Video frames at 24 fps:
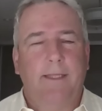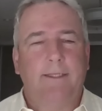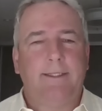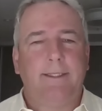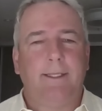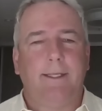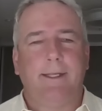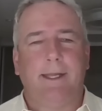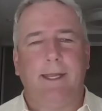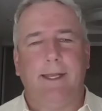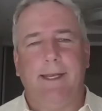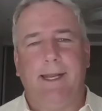Well,
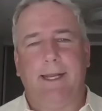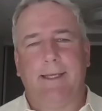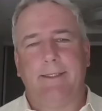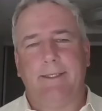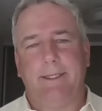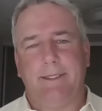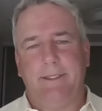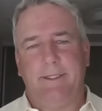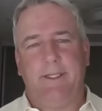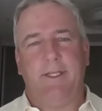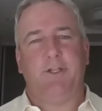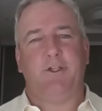that's the
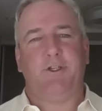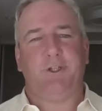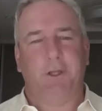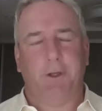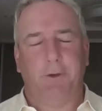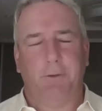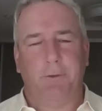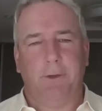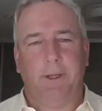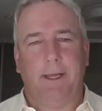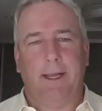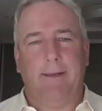connected
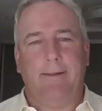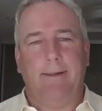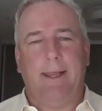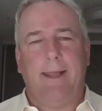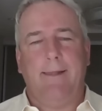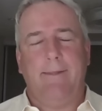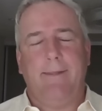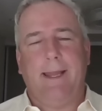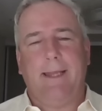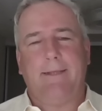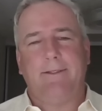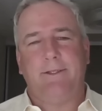tissue,
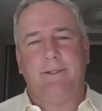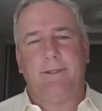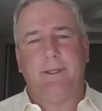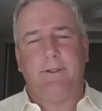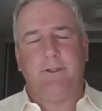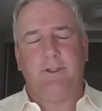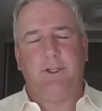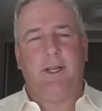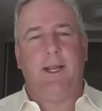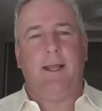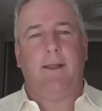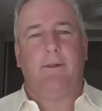and that's
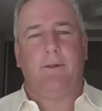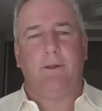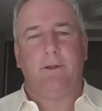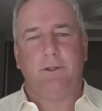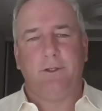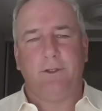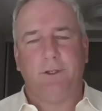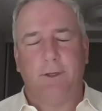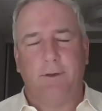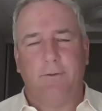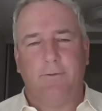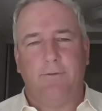the
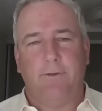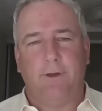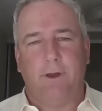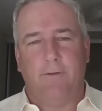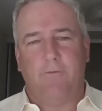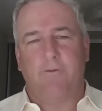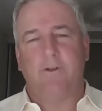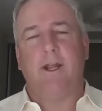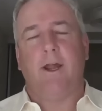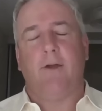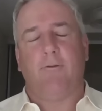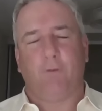challenge
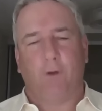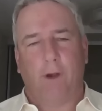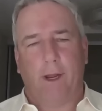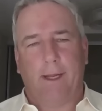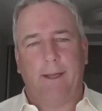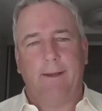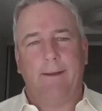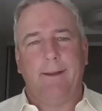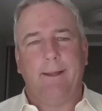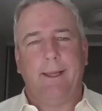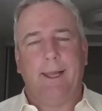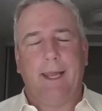of
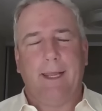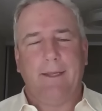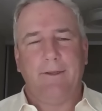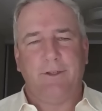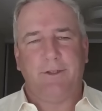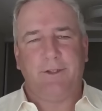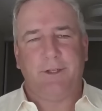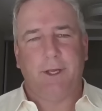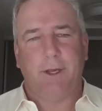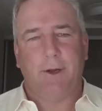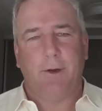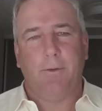governing.
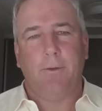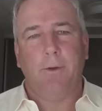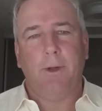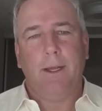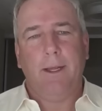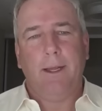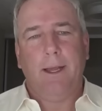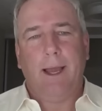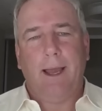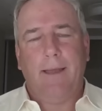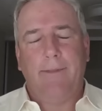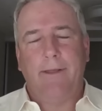And so
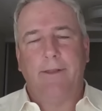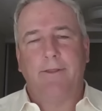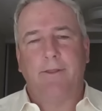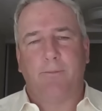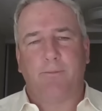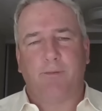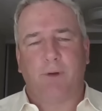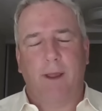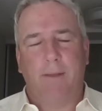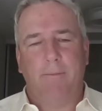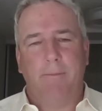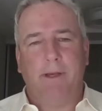I
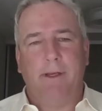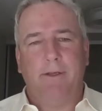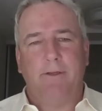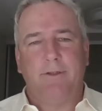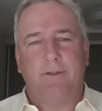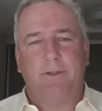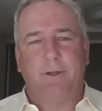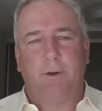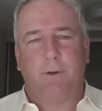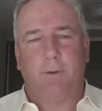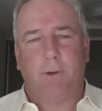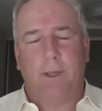think the Prime
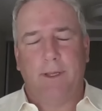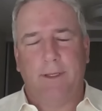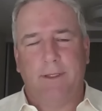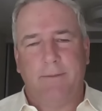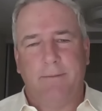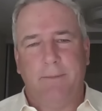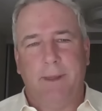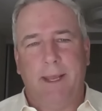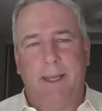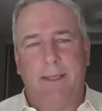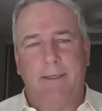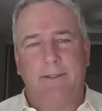Minister
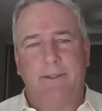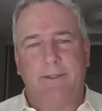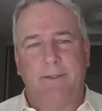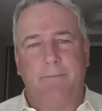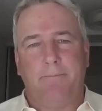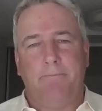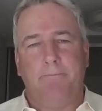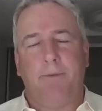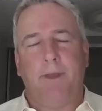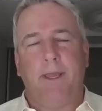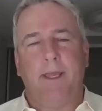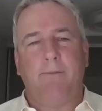has made
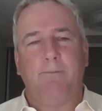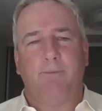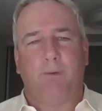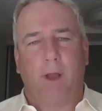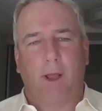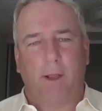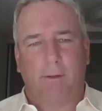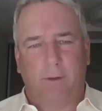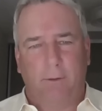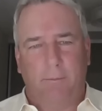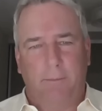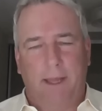some big
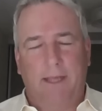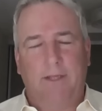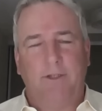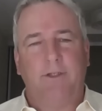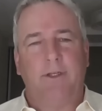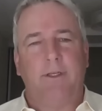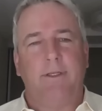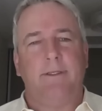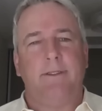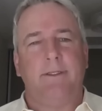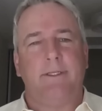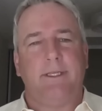
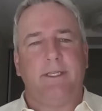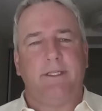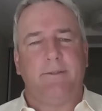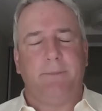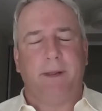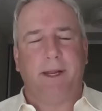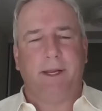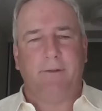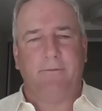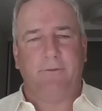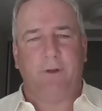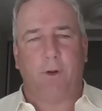proclamations.
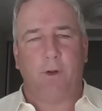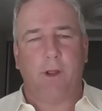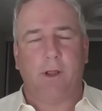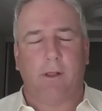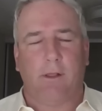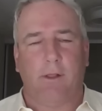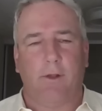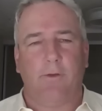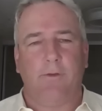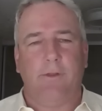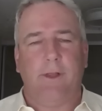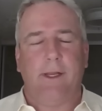He's made it very
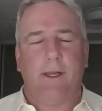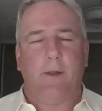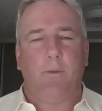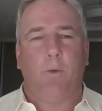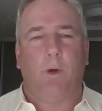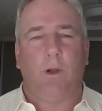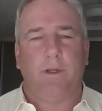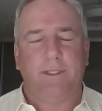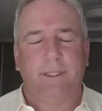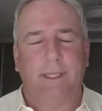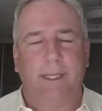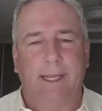clear that
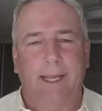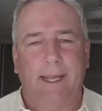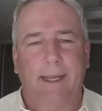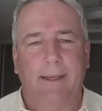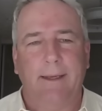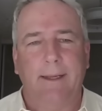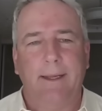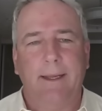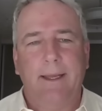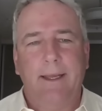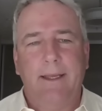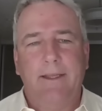he wants to
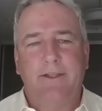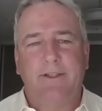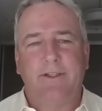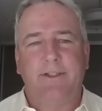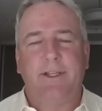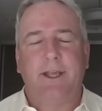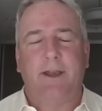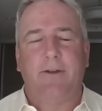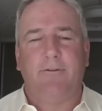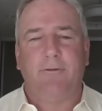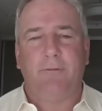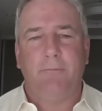get
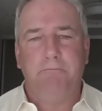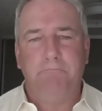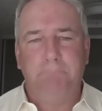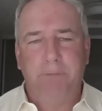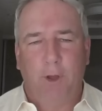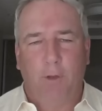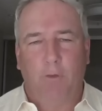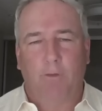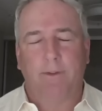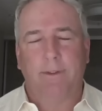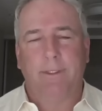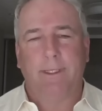stuff
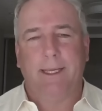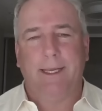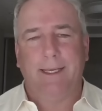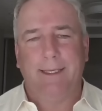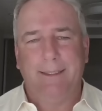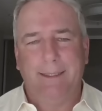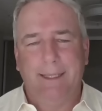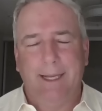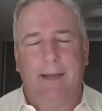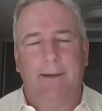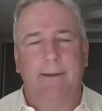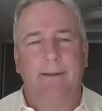built
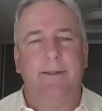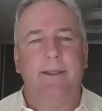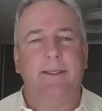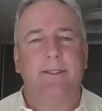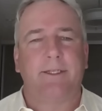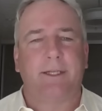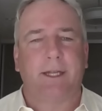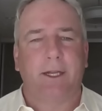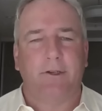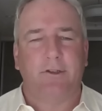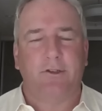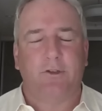and done in
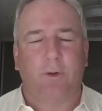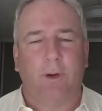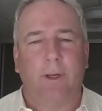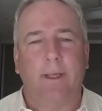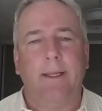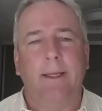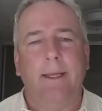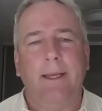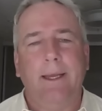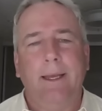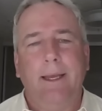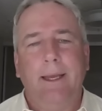this
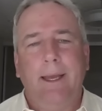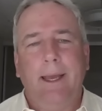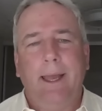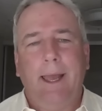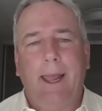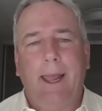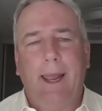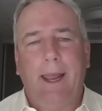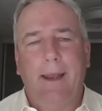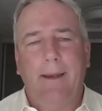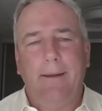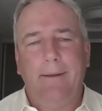country.
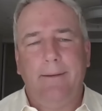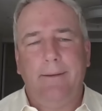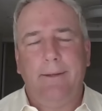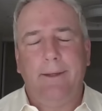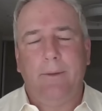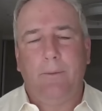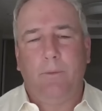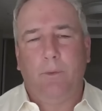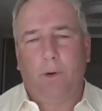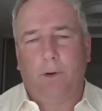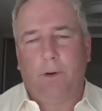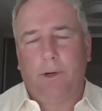
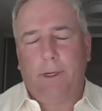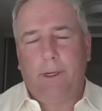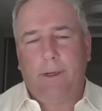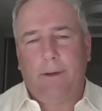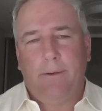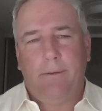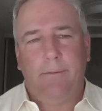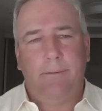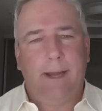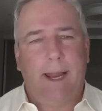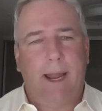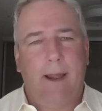And we're going
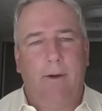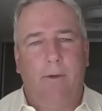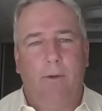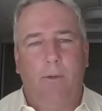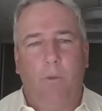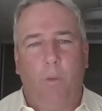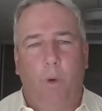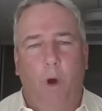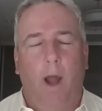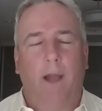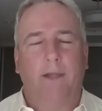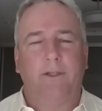to
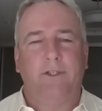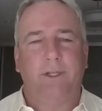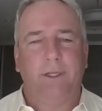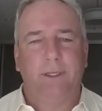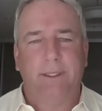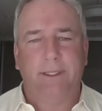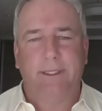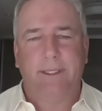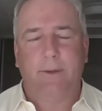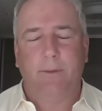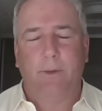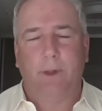now watch
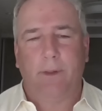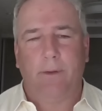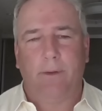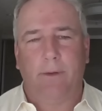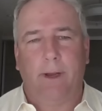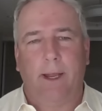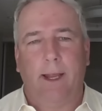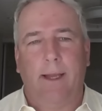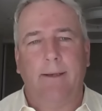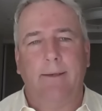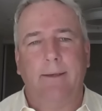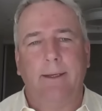and see
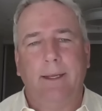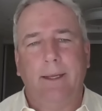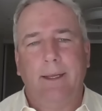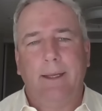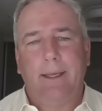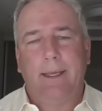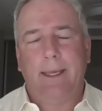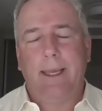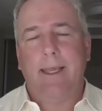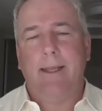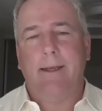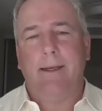whether or not
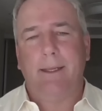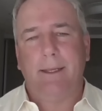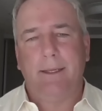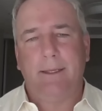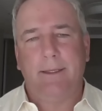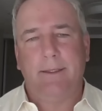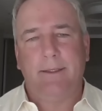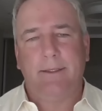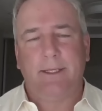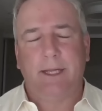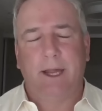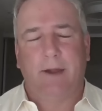he and
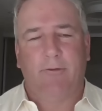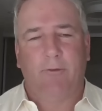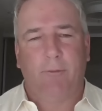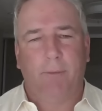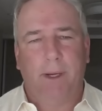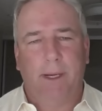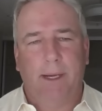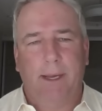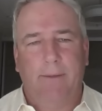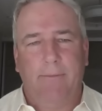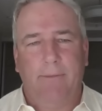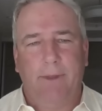his
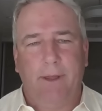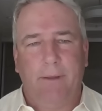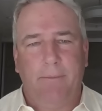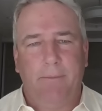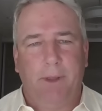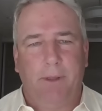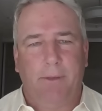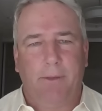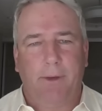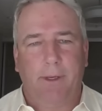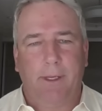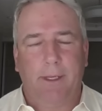government have the
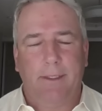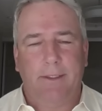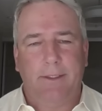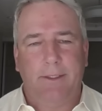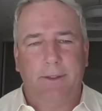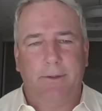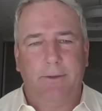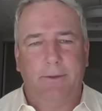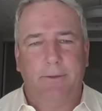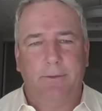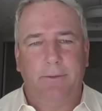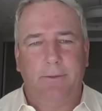ability
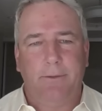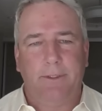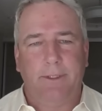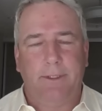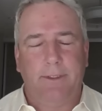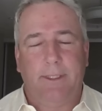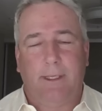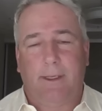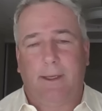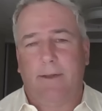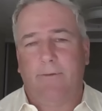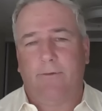to
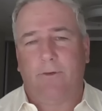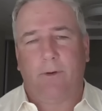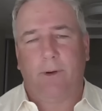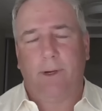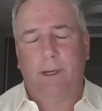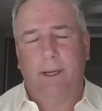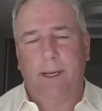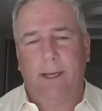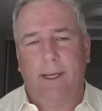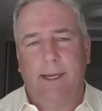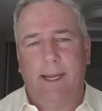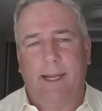
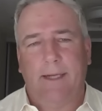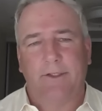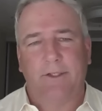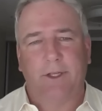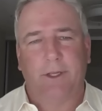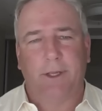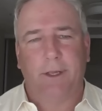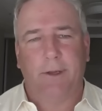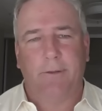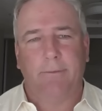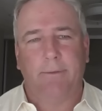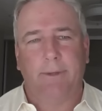deliver and
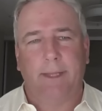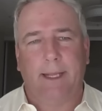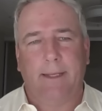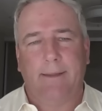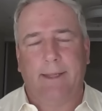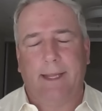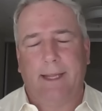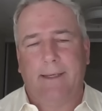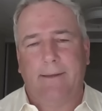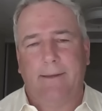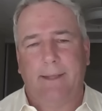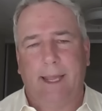execute.
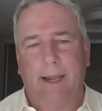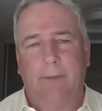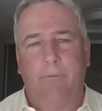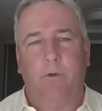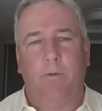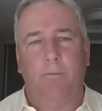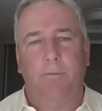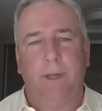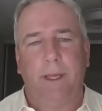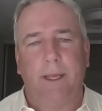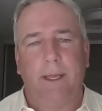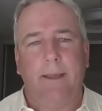
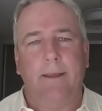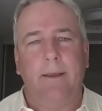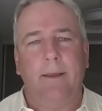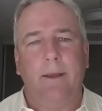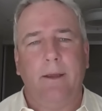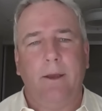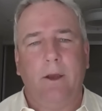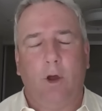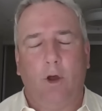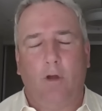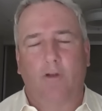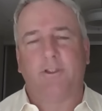That will
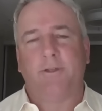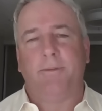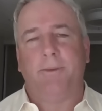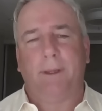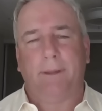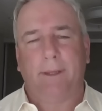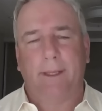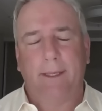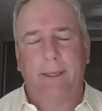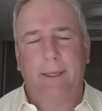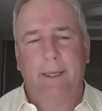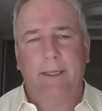be
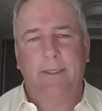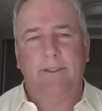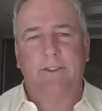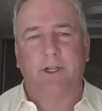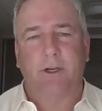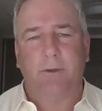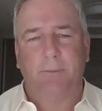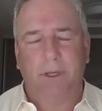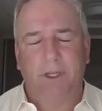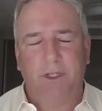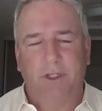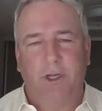ultimately,
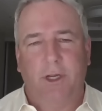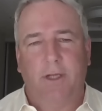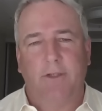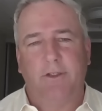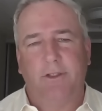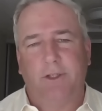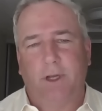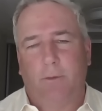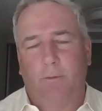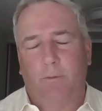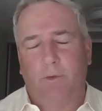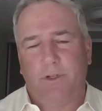he's going to be
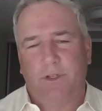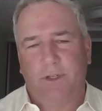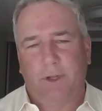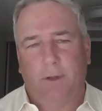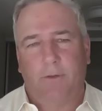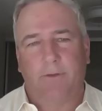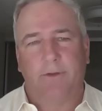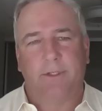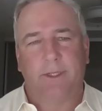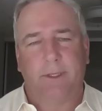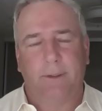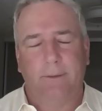judged on
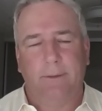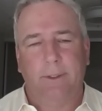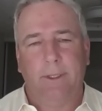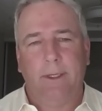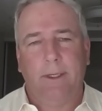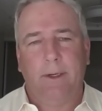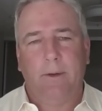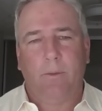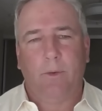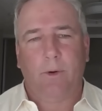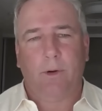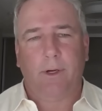results, and
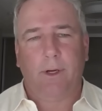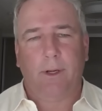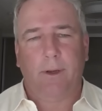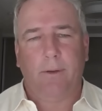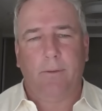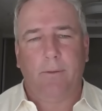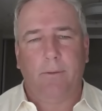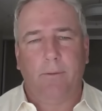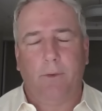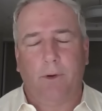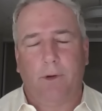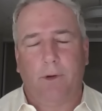we're going